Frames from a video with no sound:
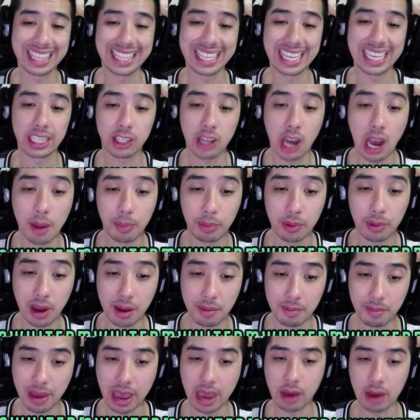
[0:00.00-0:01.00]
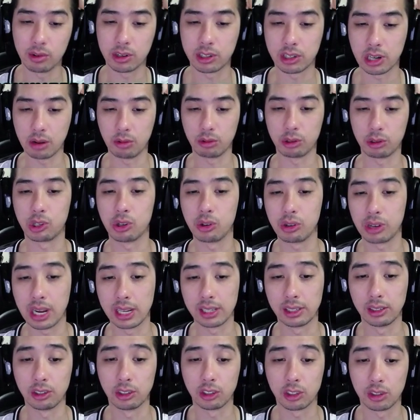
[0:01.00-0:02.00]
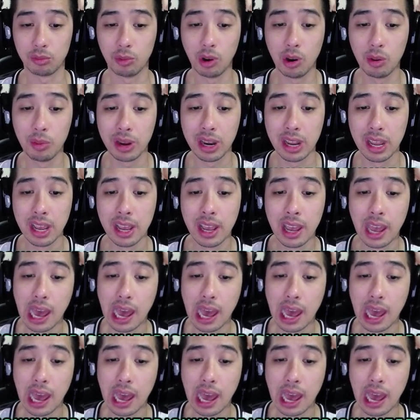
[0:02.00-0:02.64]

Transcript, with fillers: the top cut mat, which I will show you guys in just a moment,